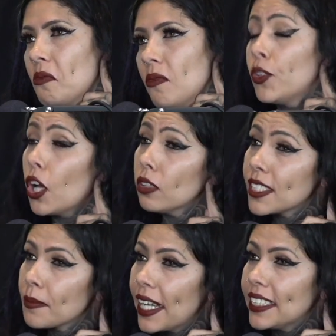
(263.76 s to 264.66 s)
No,
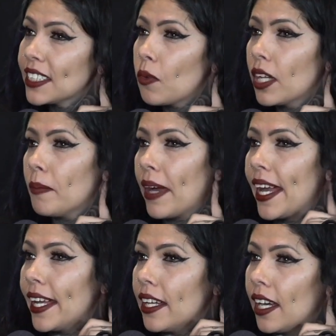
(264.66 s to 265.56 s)
some guy did want to
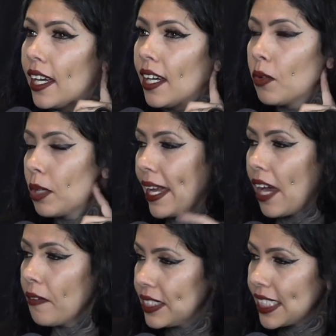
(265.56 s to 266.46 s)
buy one of my
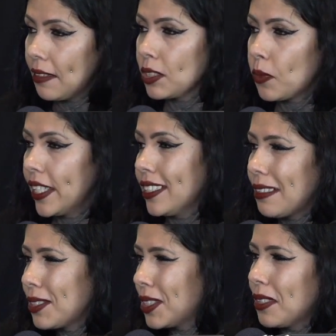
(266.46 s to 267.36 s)
outfits that I was wearing.
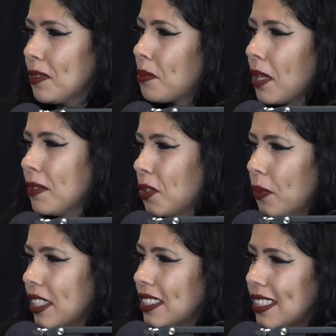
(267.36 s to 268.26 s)
That was probably the
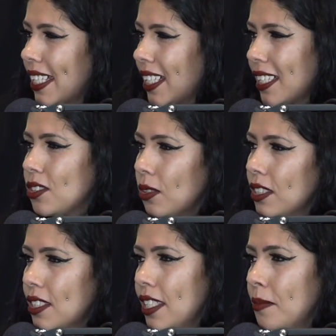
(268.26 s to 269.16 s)
weirdest thing, and I sold
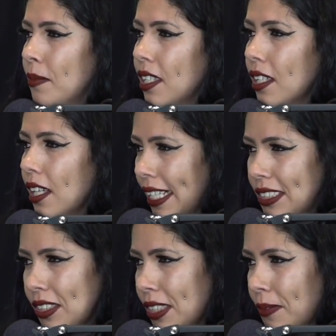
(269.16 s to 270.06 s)
it to him. Hell, I
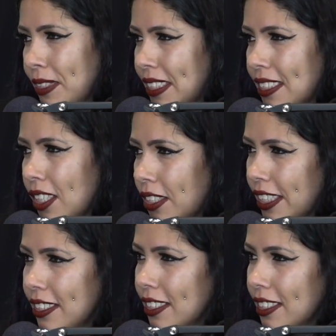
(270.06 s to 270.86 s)
sold it to him for $600.